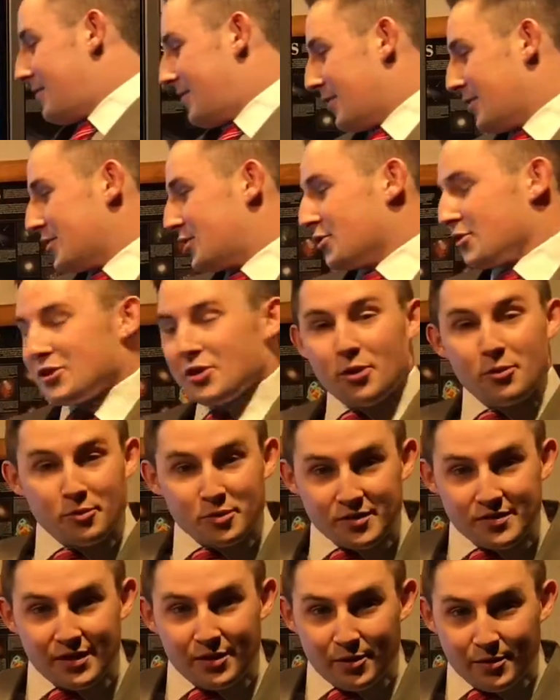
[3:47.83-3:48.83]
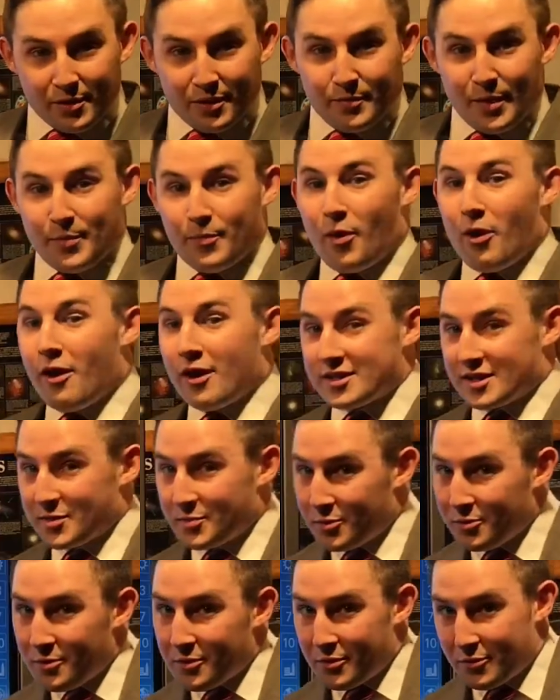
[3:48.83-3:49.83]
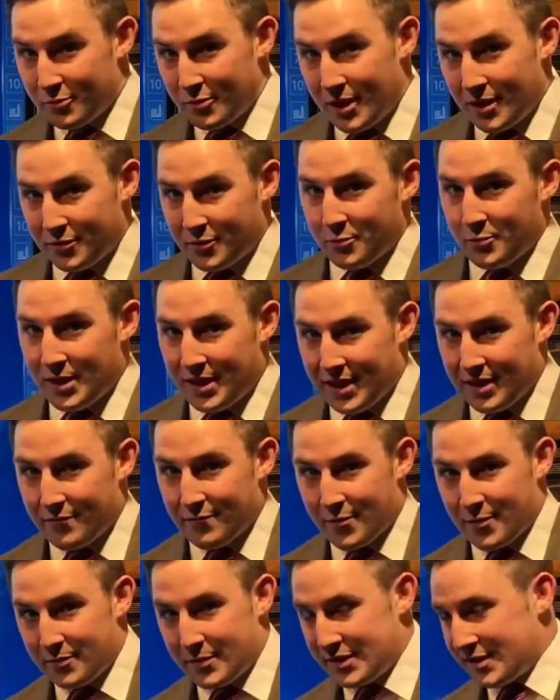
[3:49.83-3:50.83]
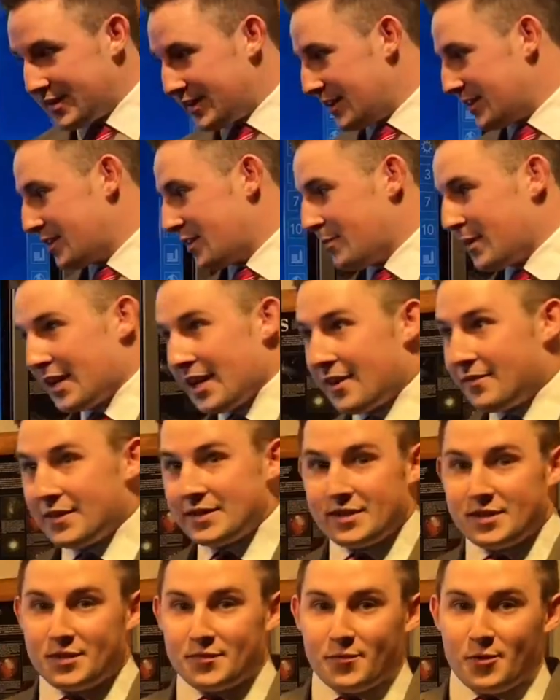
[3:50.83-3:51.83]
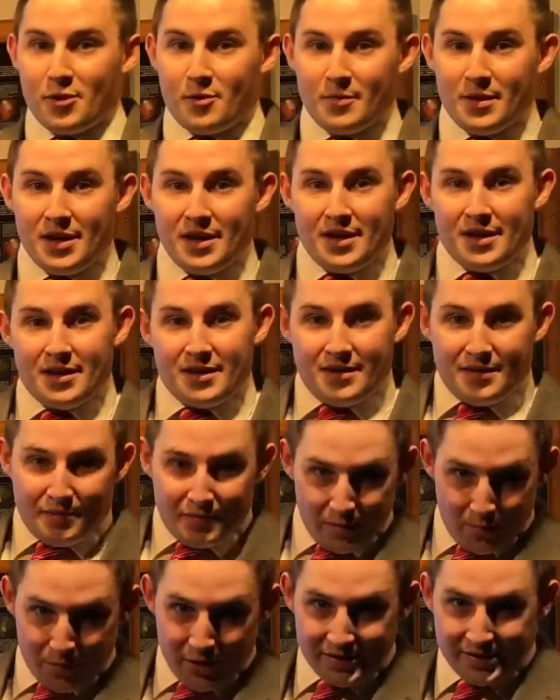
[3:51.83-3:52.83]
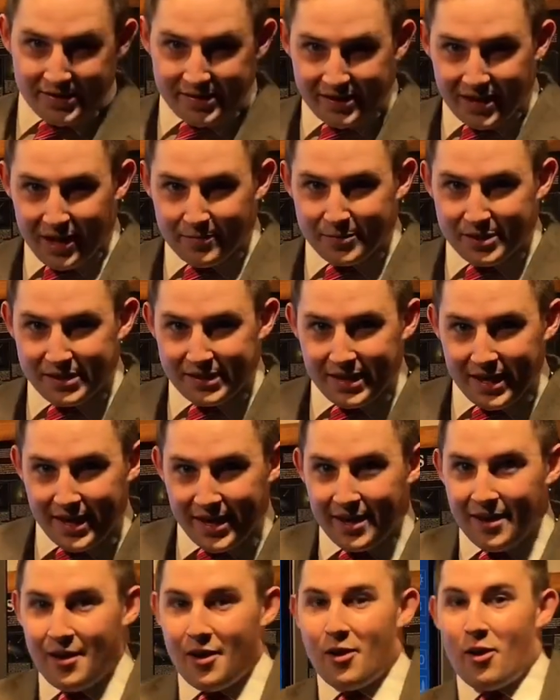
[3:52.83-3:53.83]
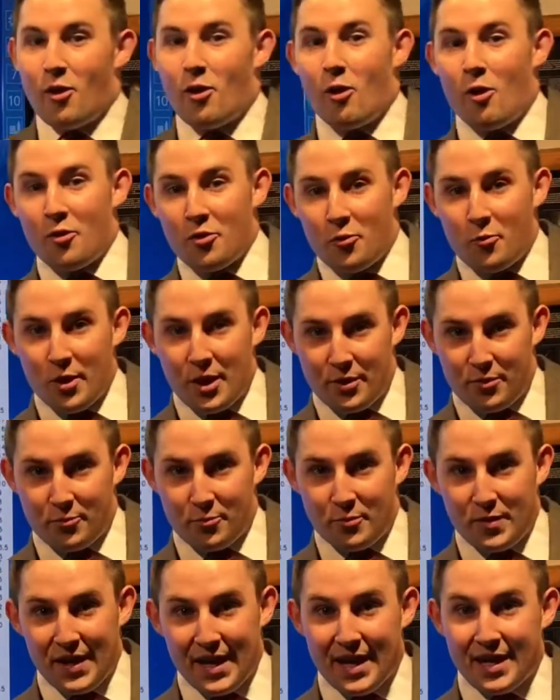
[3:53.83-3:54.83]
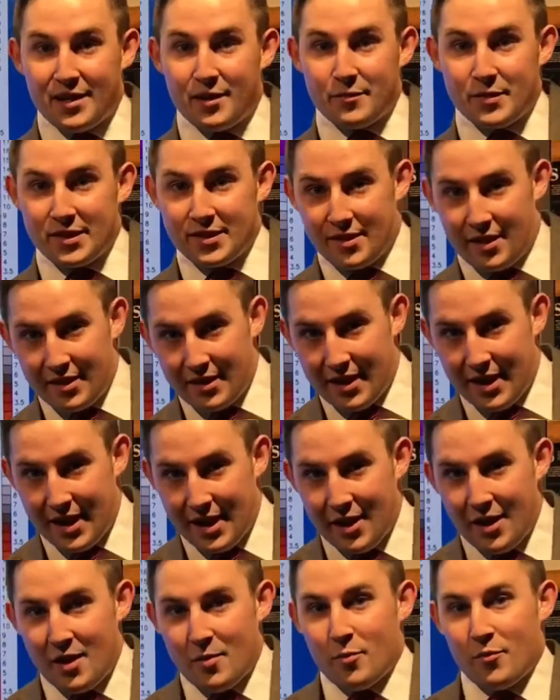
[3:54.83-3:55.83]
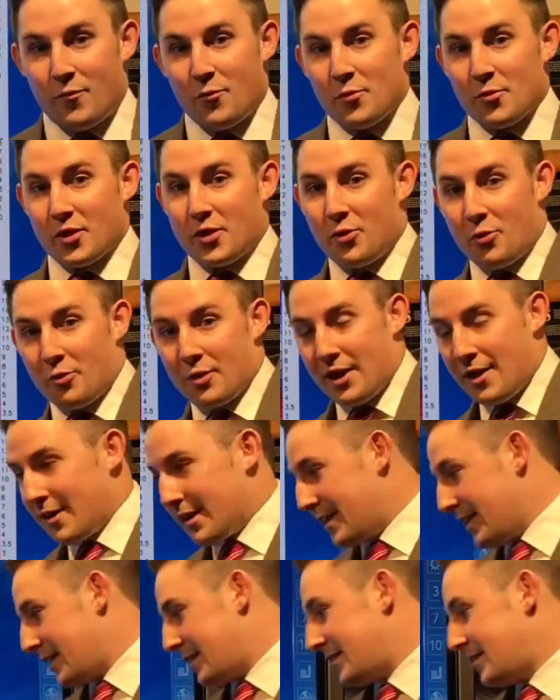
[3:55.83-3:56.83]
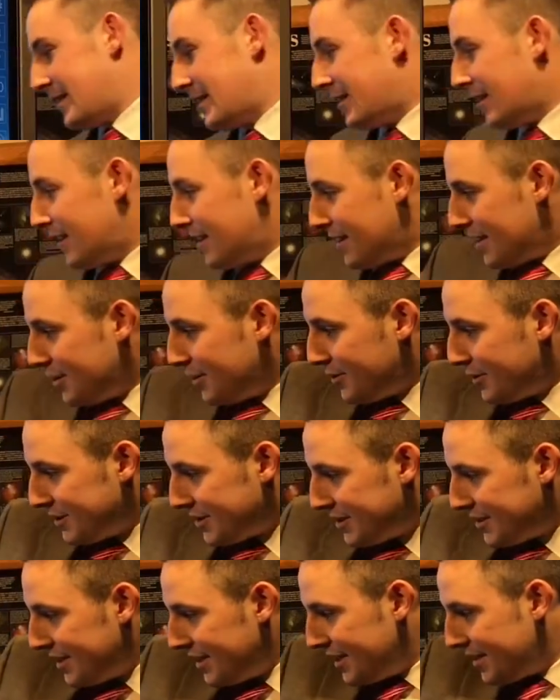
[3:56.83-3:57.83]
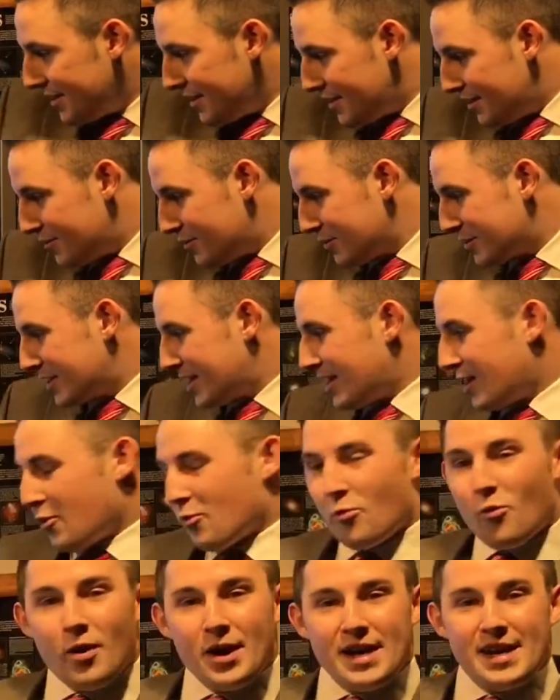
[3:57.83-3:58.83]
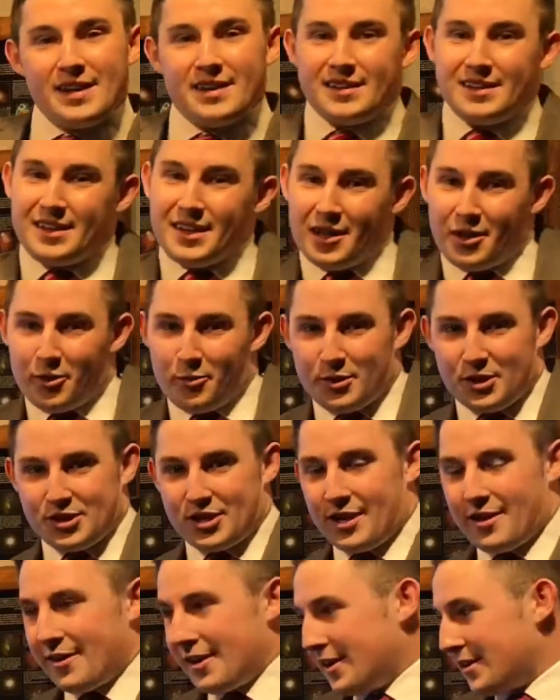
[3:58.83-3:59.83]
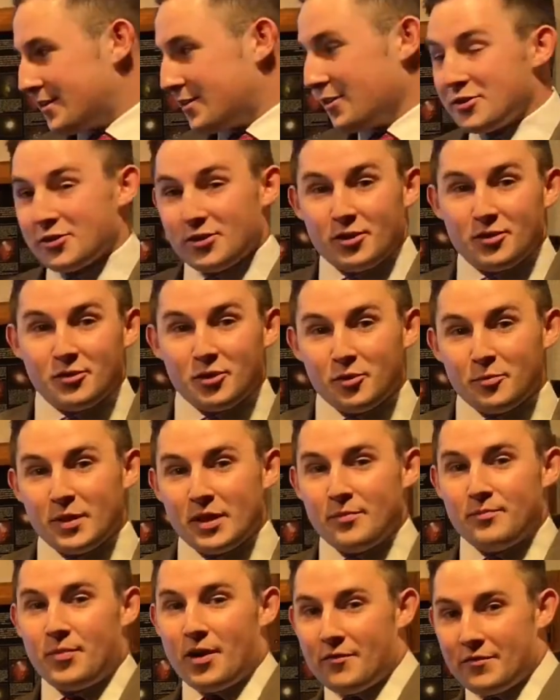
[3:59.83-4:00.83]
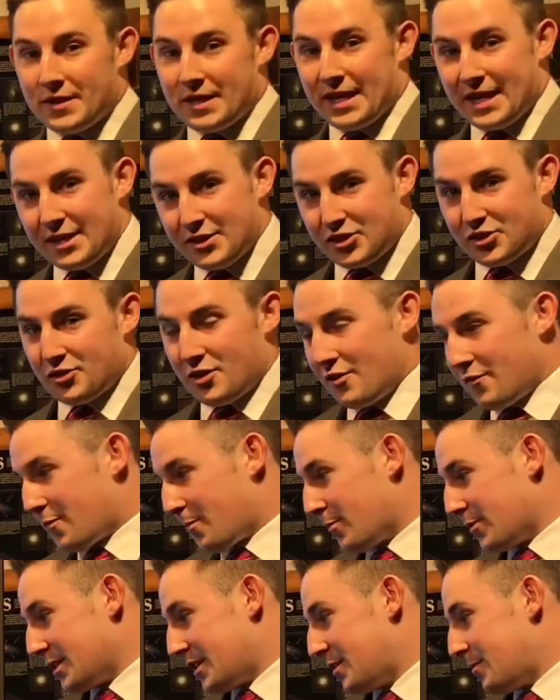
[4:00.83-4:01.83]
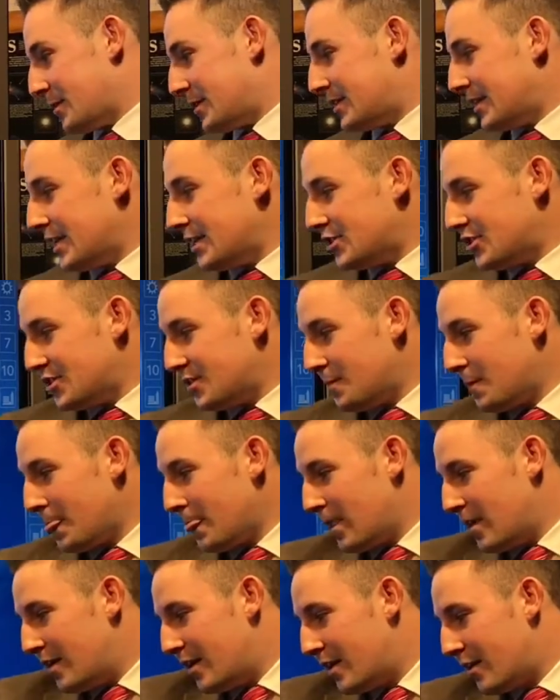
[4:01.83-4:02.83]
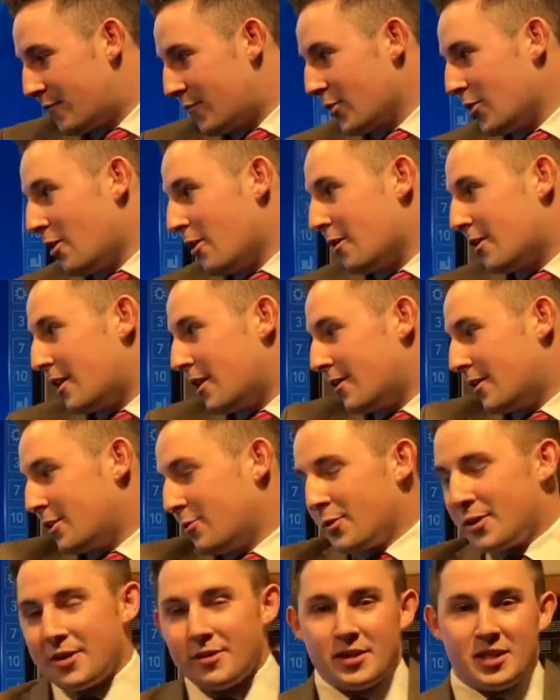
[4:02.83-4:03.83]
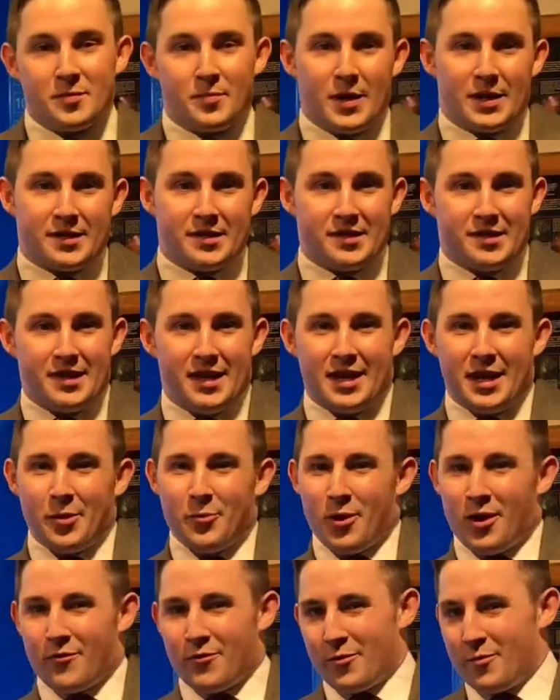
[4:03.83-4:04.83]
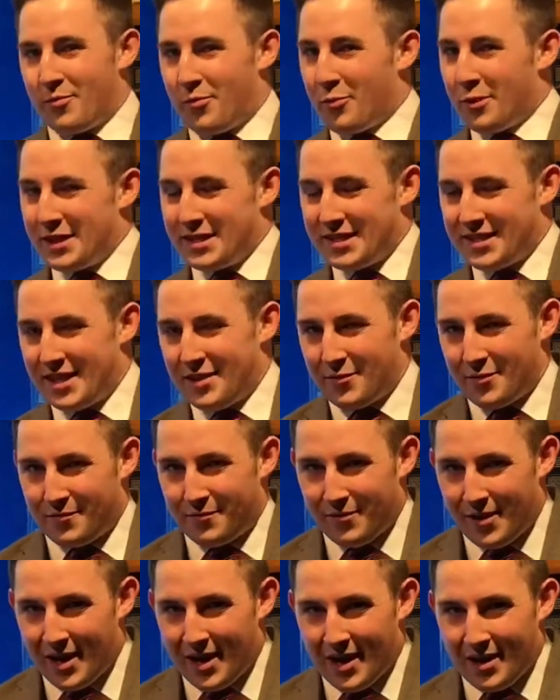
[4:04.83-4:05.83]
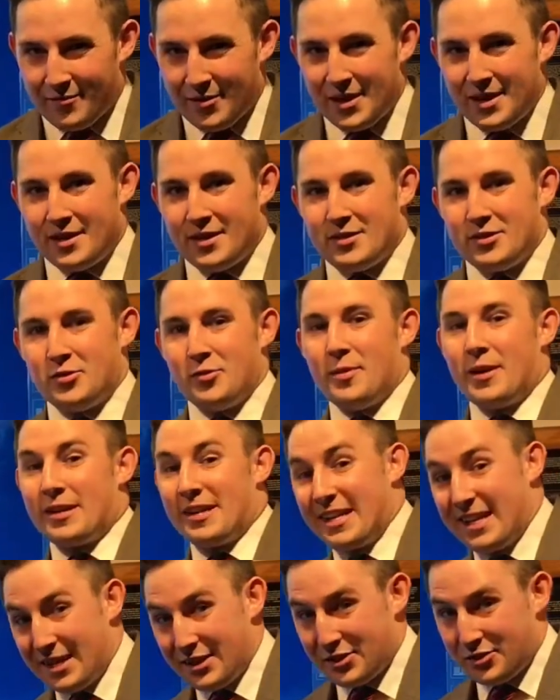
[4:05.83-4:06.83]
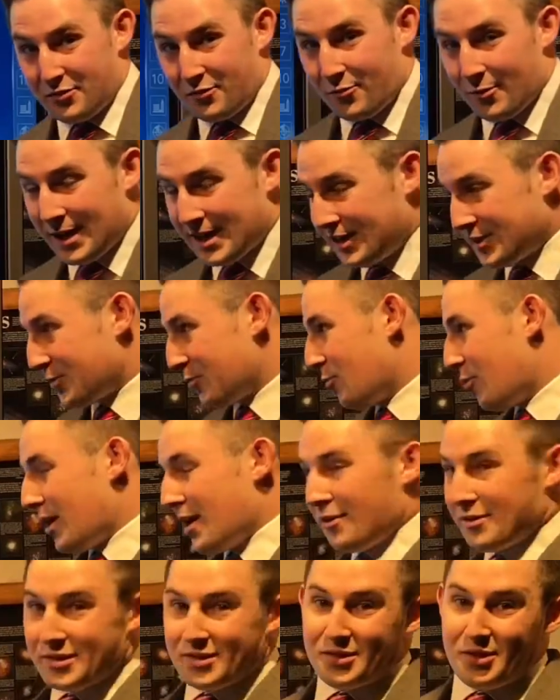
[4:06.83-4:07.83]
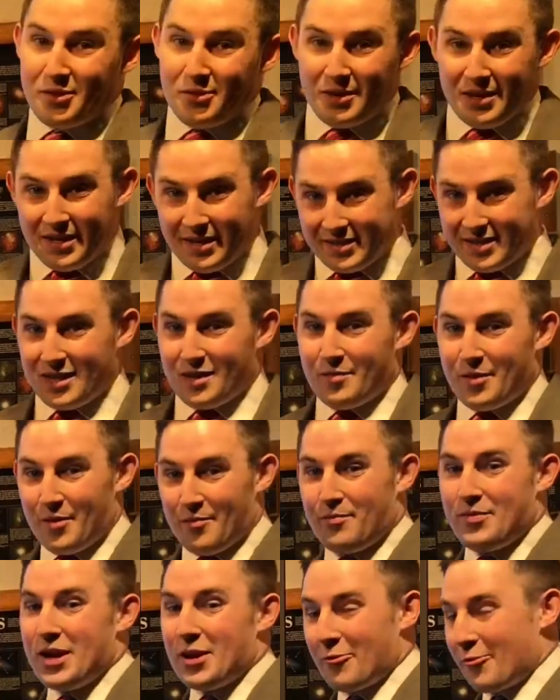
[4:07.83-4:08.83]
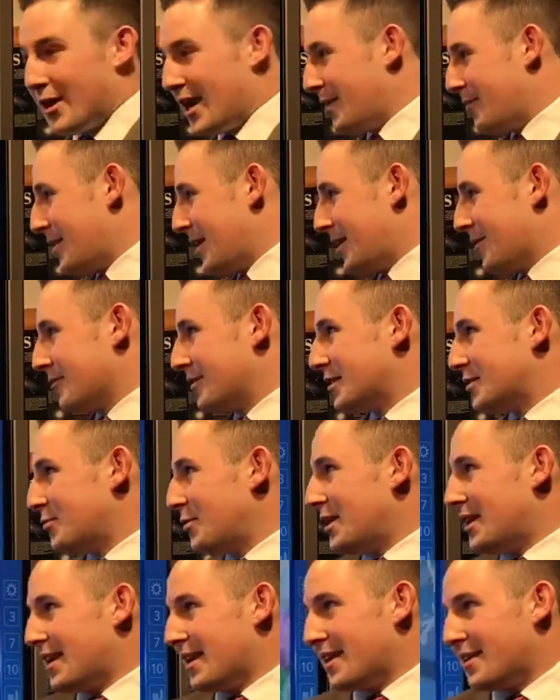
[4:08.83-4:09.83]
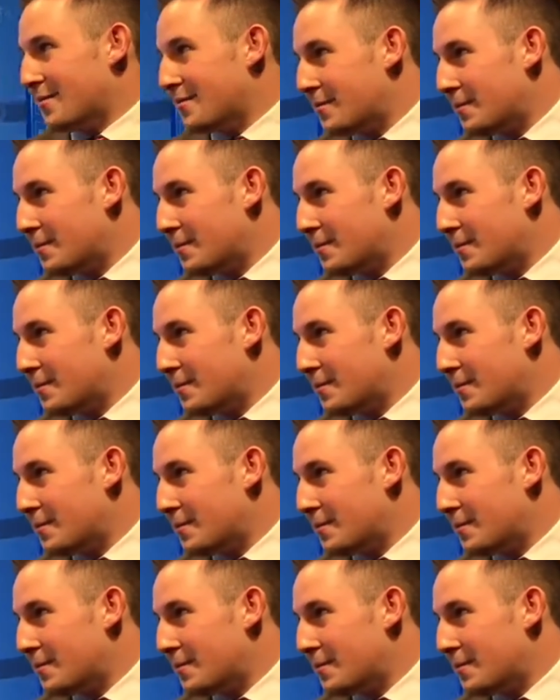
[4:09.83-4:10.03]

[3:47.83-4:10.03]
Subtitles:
there's your totals that are going to be possible throughout the weekend from this system. Again, this is from the present time today all the way through the end of Sunday before the cold air kicks in. And you can see those kind of white, yellowish areas, are a little bit above an inch of precipitation. And then for our area, we could expect to see anywhere from 0.75 to about an inch of rain as well. So it's going to be a big rainmaker this weekend.